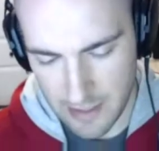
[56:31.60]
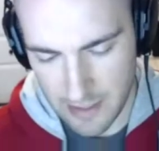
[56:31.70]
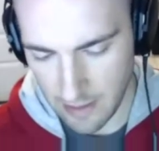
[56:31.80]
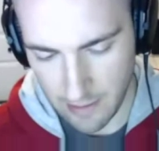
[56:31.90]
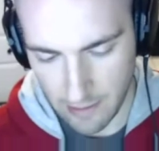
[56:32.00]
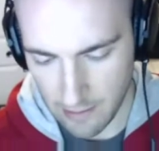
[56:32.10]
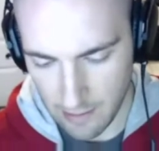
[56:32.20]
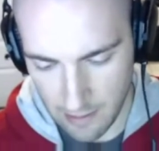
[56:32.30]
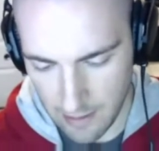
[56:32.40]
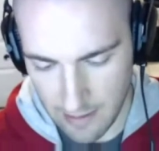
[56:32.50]
selling
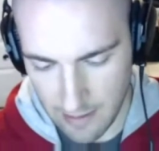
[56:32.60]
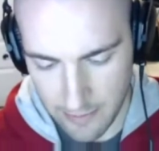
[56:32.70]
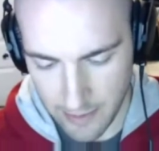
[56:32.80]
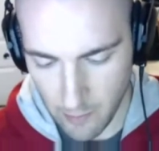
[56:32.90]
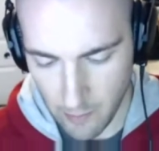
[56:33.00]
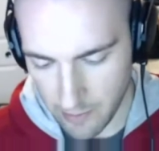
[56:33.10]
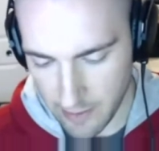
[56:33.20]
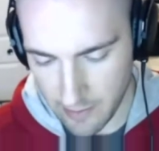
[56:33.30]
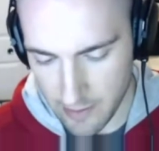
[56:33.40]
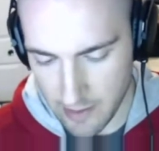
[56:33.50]
in any great
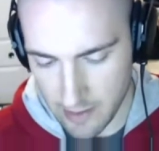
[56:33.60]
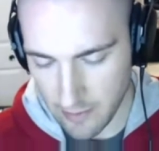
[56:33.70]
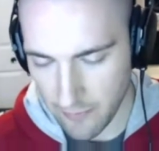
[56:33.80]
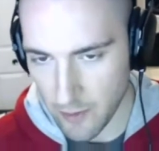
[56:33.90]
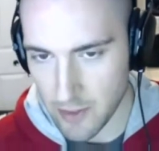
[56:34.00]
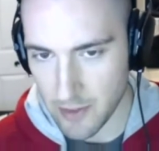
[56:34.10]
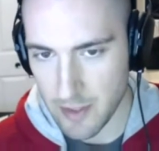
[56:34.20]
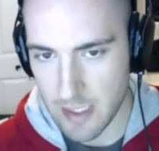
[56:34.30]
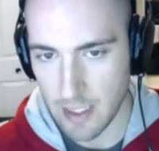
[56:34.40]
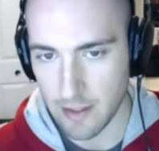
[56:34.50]
quantity, and the phones that are
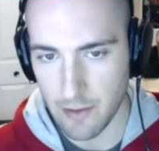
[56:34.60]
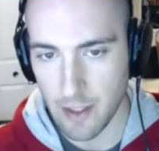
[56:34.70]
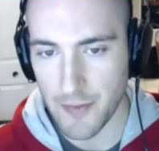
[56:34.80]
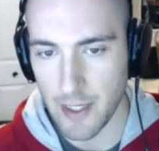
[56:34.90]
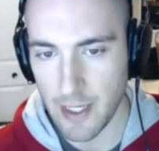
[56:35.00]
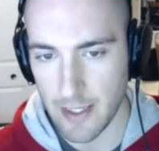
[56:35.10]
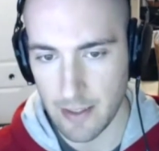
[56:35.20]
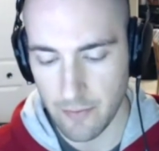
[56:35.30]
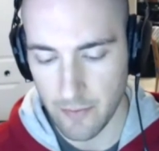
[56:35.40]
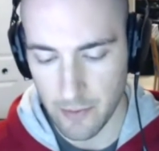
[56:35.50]
selling are not the
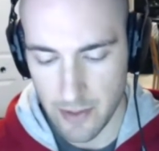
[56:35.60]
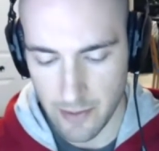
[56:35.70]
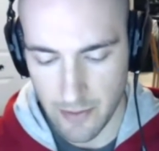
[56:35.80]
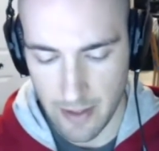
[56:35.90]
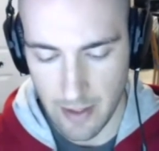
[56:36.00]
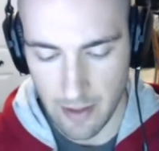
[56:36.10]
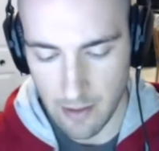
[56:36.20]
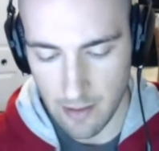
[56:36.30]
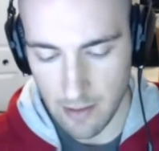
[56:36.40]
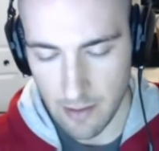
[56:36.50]
high-end phones. They're the
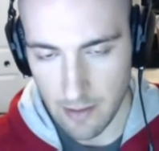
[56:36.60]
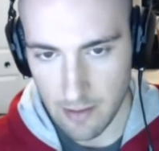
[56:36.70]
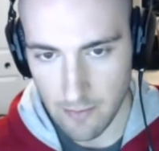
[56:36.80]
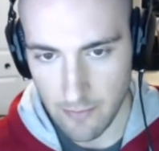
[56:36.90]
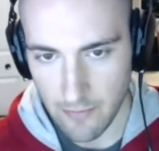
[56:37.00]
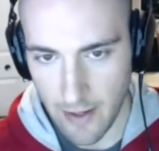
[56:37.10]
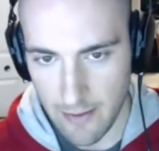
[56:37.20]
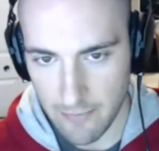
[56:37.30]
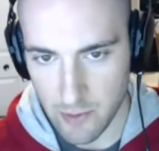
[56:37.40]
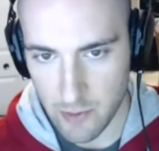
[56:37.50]

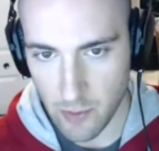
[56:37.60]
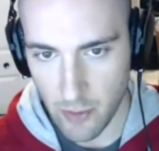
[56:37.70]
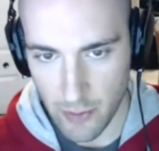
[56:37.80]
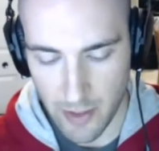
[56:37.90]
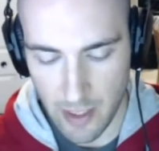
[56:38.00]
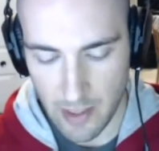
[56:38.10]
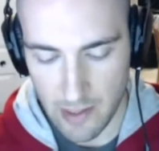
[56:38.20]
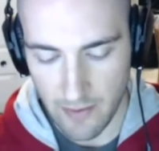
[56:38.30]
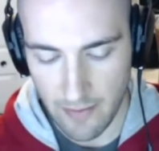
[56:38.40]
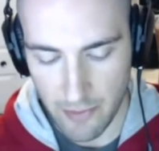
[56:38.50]

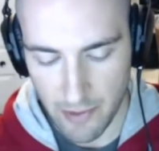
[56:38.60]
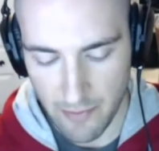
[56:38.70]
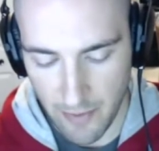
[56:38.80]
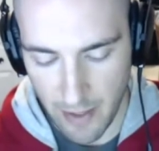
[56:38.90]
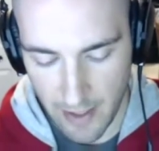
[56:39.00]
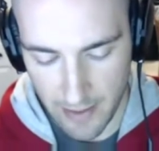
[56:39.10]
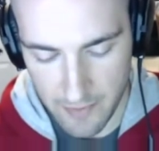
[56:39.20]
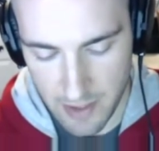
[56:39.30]
530s, 535s,